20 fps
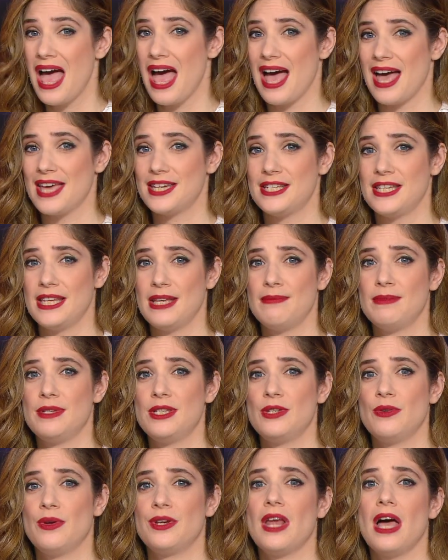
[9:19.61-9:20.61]
added him
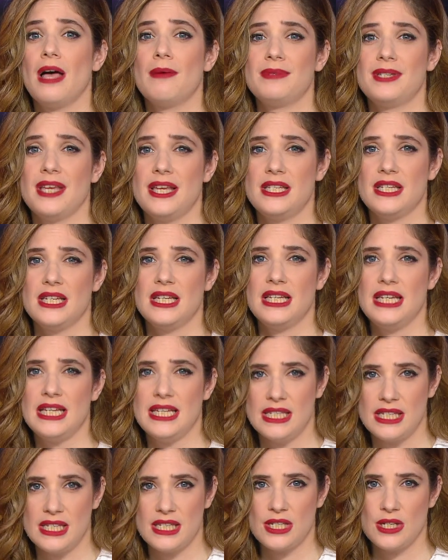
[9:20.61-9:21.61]
to an updated
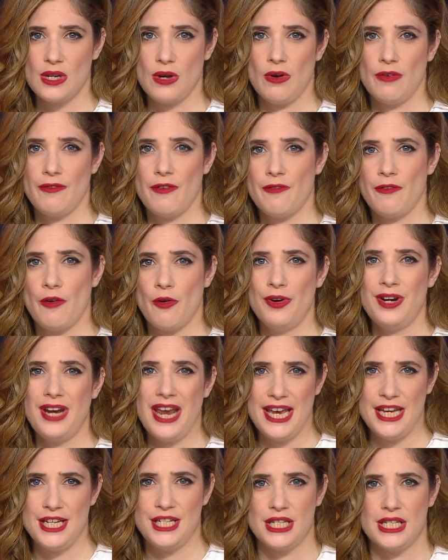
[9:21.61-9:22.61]
list of foreign
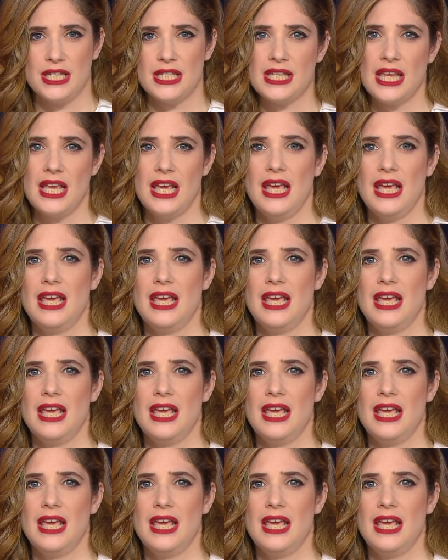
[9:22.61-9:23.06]
agents.